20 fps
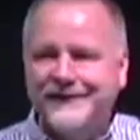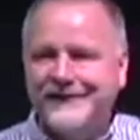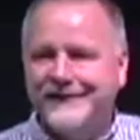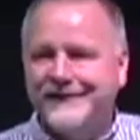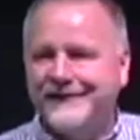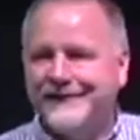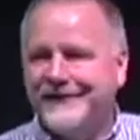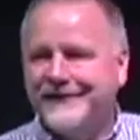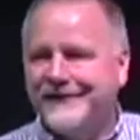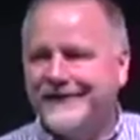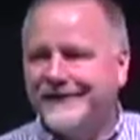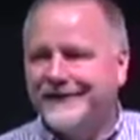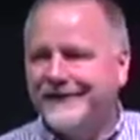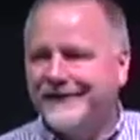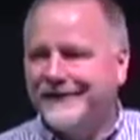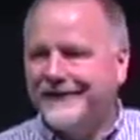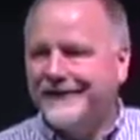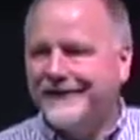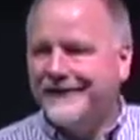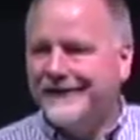
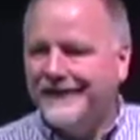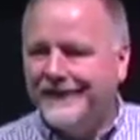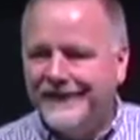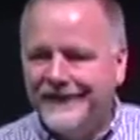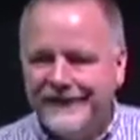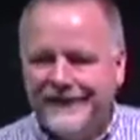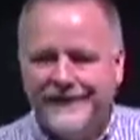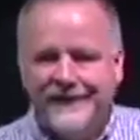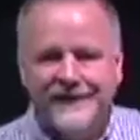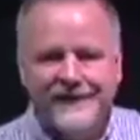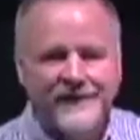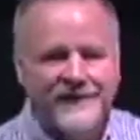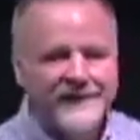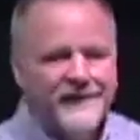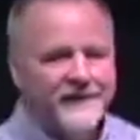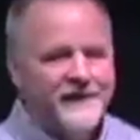Nobody speaks.